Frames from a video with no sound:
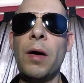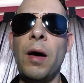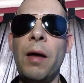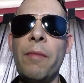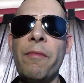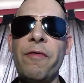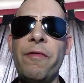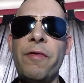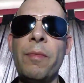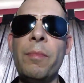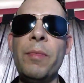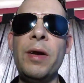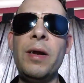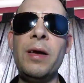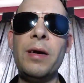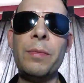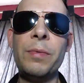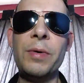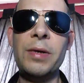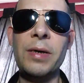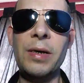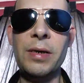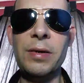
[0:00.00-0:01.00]
I'm
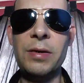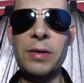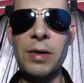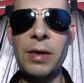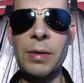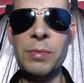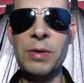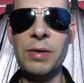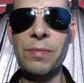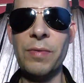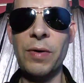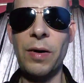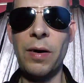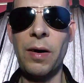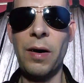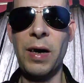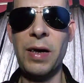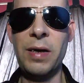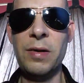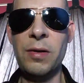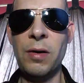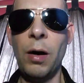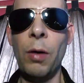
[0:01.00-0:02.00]
familiar with it in terms of
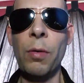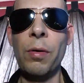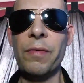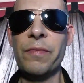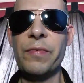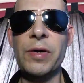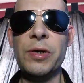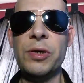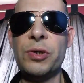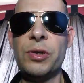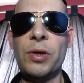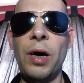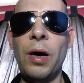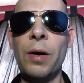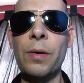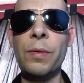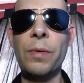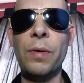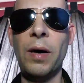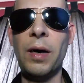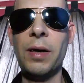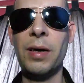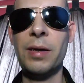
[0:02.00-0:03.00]
I know of the
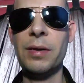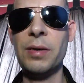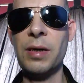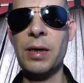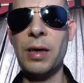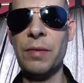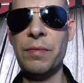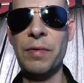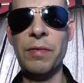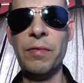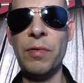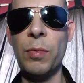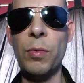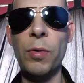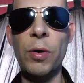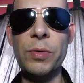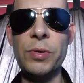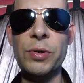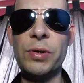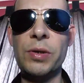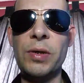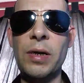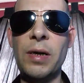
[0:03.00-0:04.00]
show. I don't think I've ever
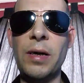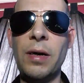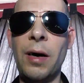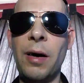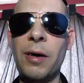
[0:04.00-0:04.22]
watched it.